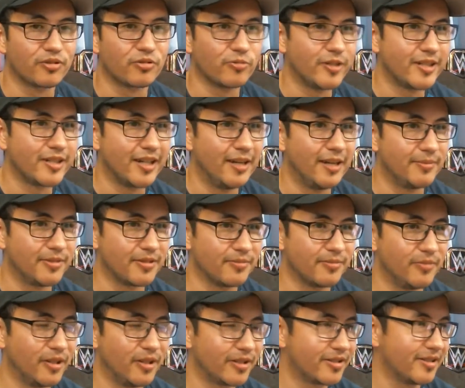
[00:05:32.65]
3 times as
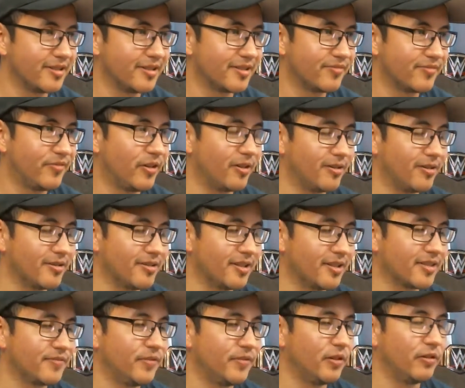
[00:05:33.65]
much as far as
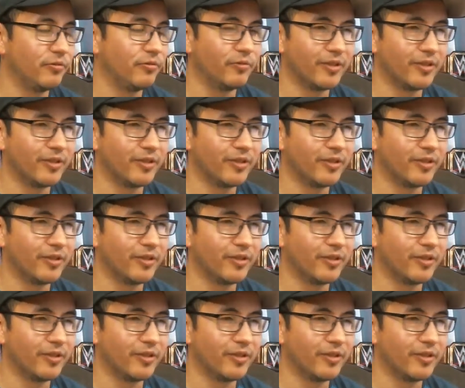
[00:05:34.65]
this phone,